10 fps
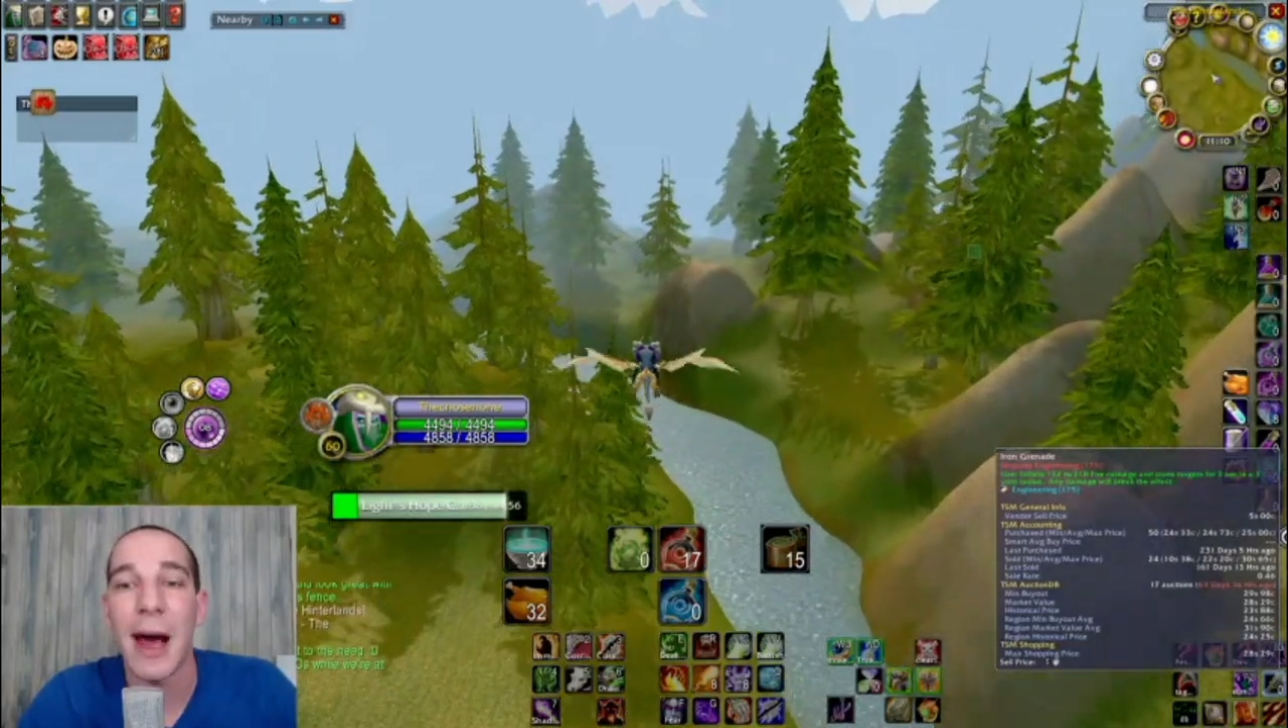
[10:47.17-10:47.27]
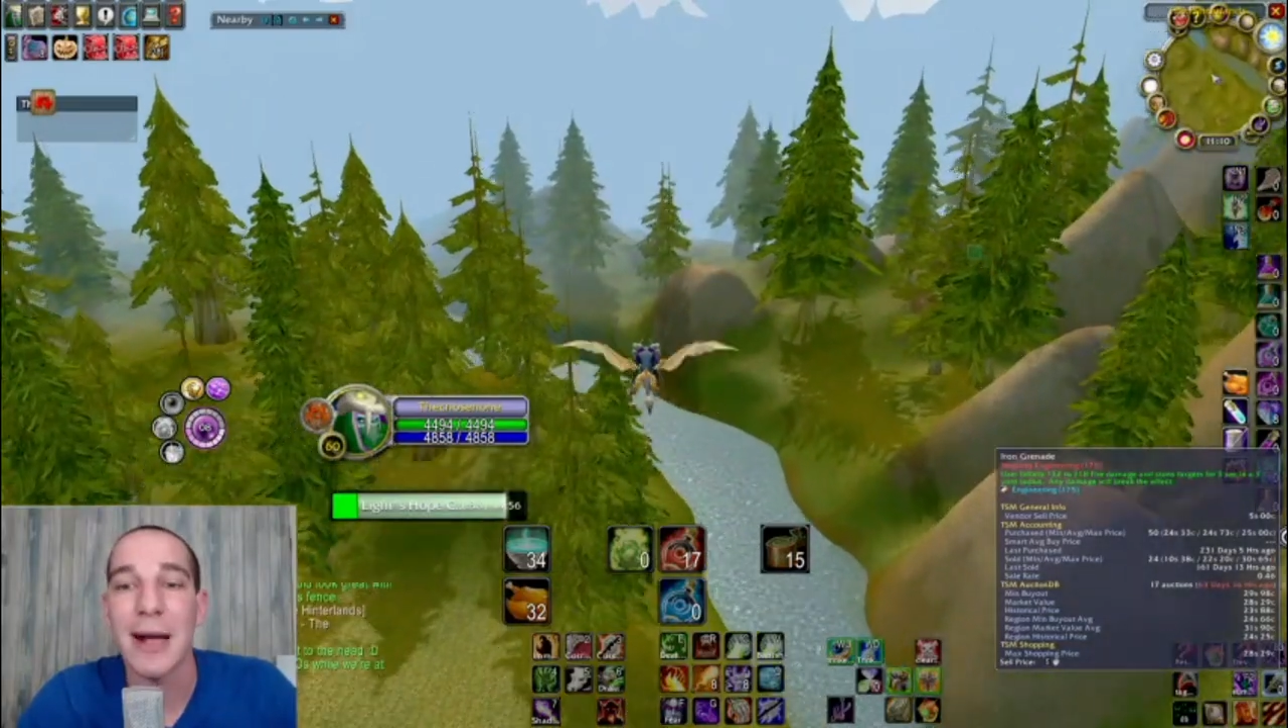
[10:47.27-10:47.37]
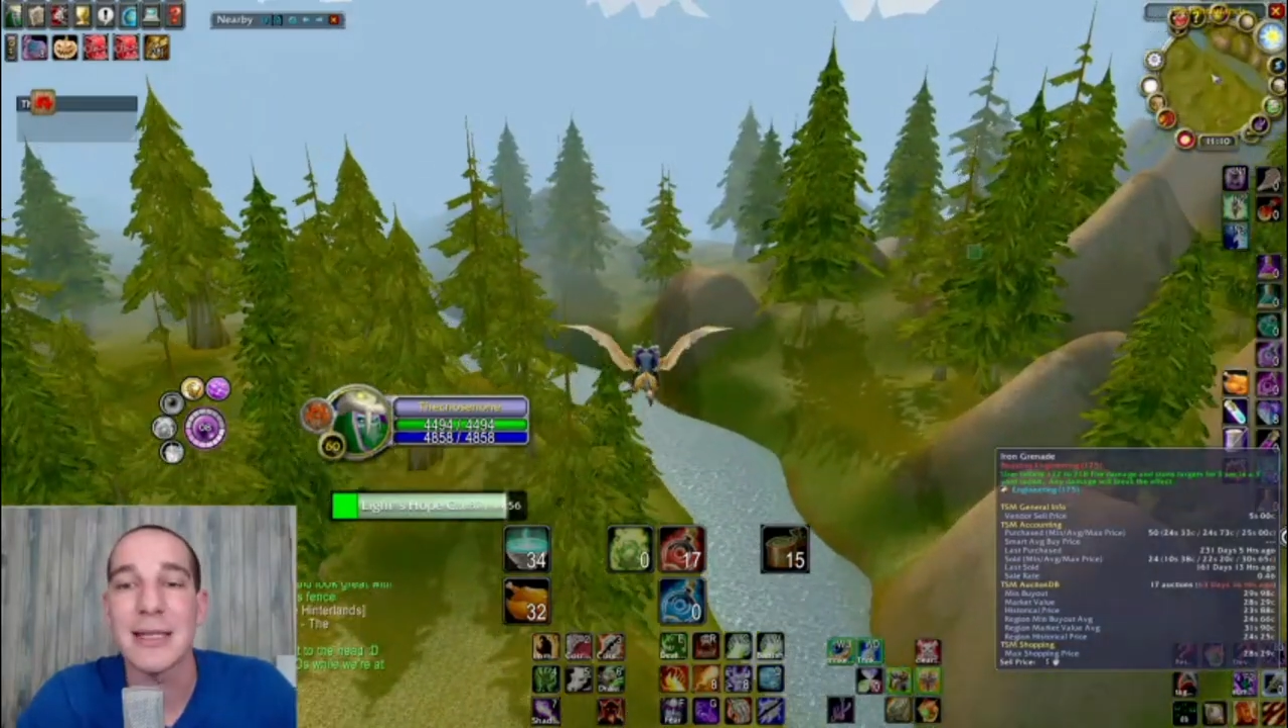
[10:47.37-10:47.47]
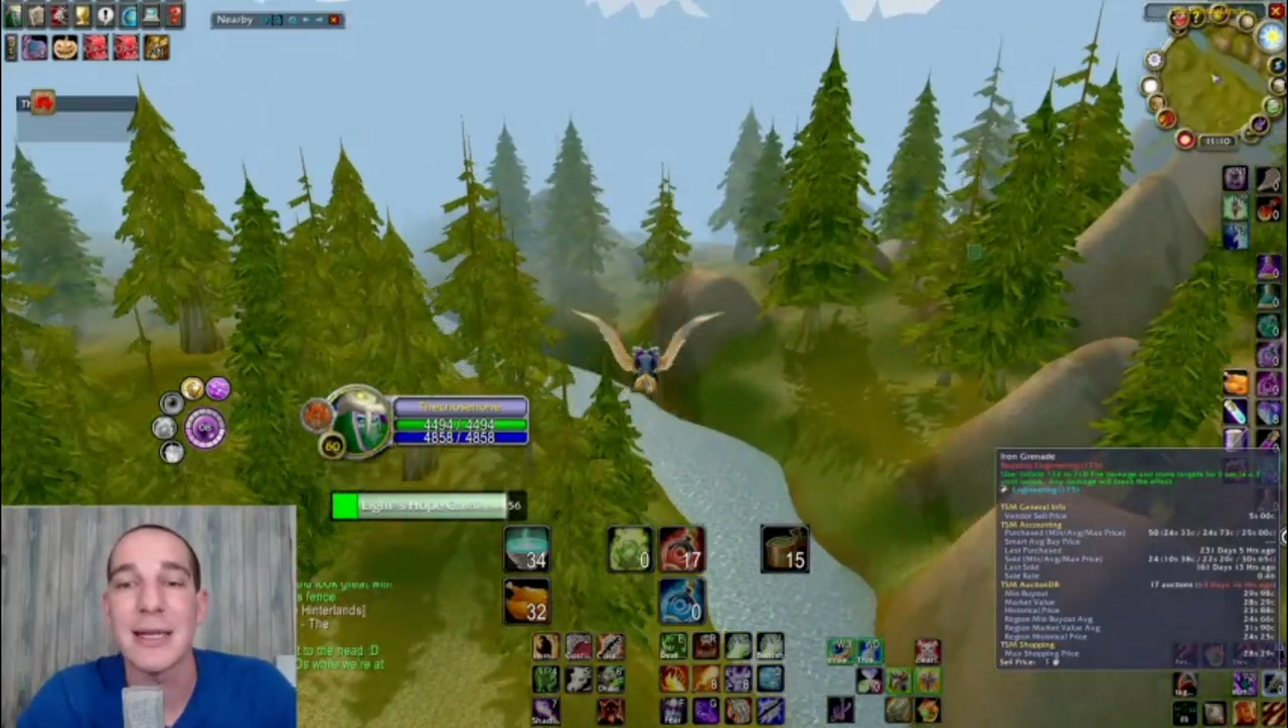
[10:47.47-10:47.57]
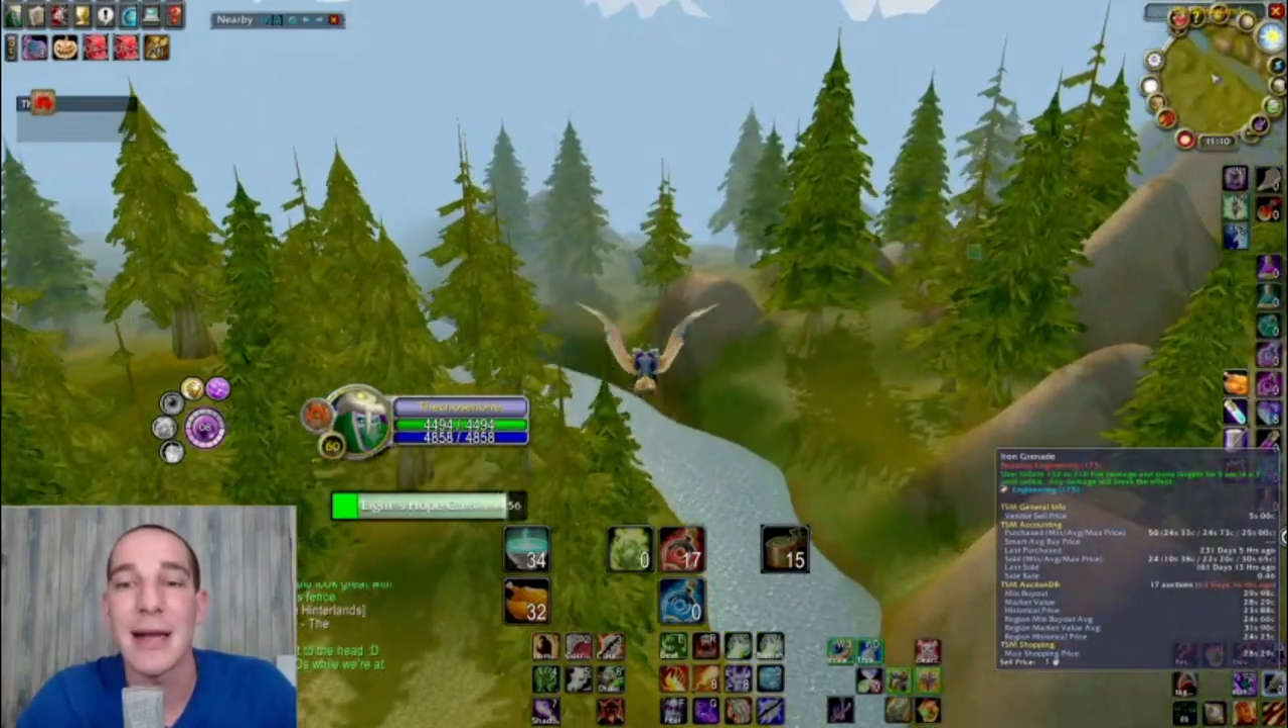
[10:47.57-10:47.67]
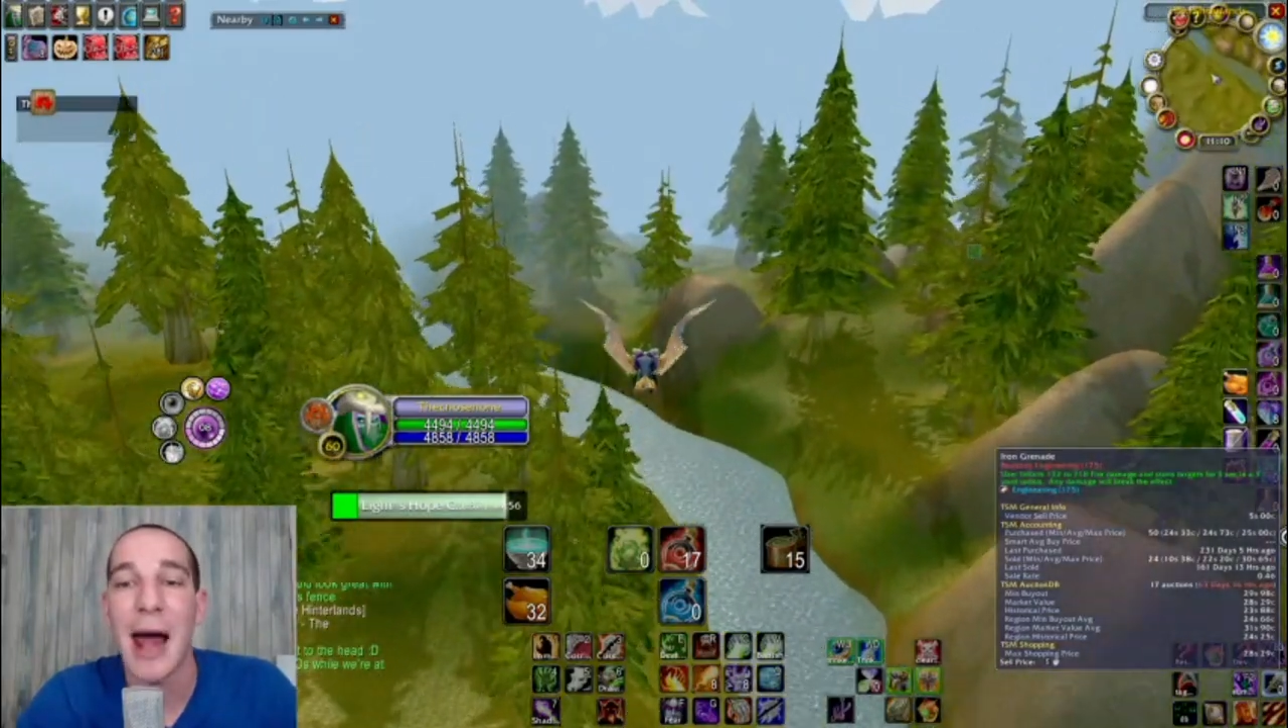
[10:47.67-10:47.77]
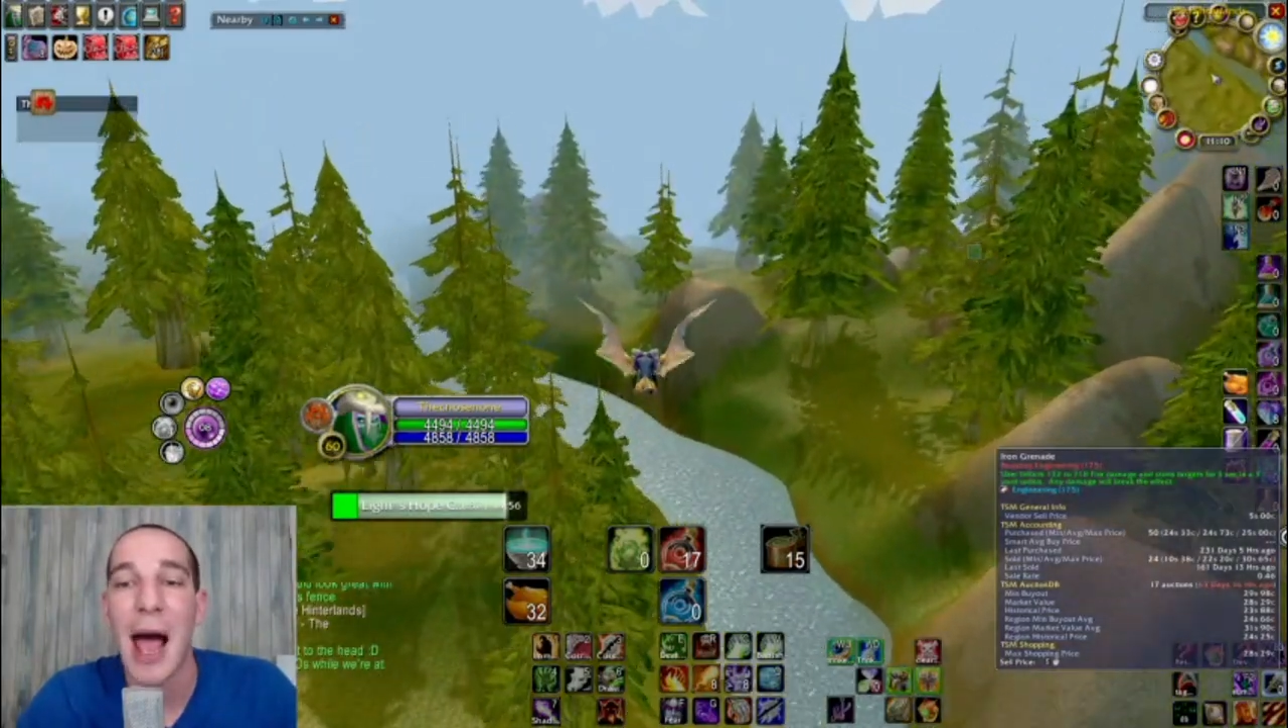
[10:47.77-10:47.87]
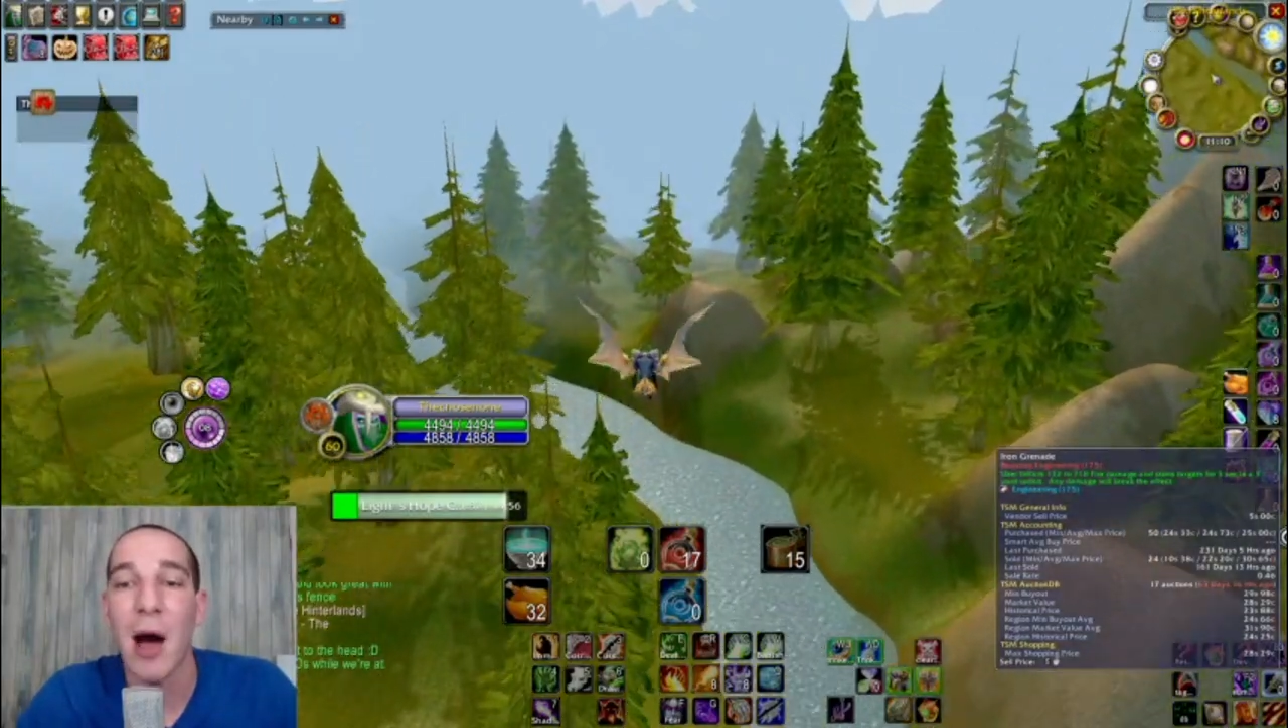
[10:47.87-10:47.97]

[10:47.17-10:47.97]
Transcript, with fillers: I did an